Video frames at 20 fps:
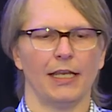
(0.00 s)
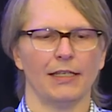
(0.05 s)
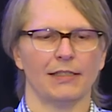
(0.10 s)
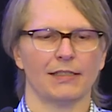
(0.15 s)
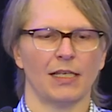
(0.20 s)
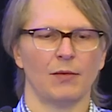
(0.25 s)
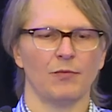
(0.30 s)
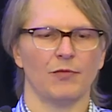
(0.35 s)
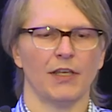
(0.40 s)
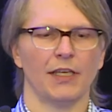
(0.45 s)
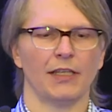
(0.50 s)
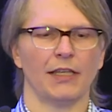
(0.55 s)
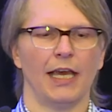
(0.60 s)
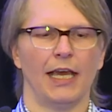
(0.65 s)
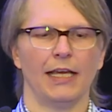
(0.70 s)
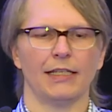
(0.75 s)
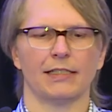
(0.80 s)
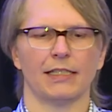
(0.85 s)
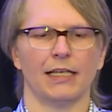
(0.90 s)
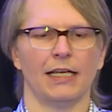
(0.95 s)
it's something
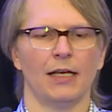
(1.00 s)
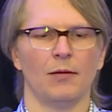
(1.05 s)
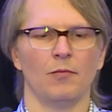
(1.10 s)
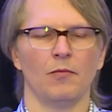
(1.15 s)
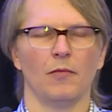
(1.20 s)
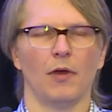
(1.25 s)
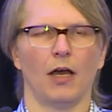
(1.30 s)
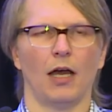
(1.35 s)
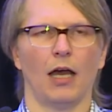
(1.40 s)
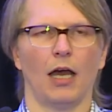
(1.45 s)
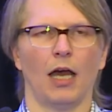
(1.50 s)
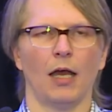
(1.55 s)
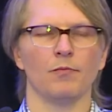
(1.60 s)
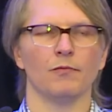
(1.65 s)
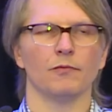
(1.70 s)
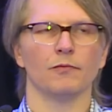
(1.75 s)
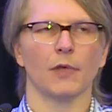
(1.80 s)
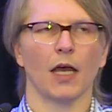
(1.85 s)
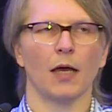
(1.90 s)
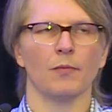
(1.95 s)
that
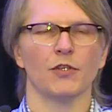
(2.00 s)
I'm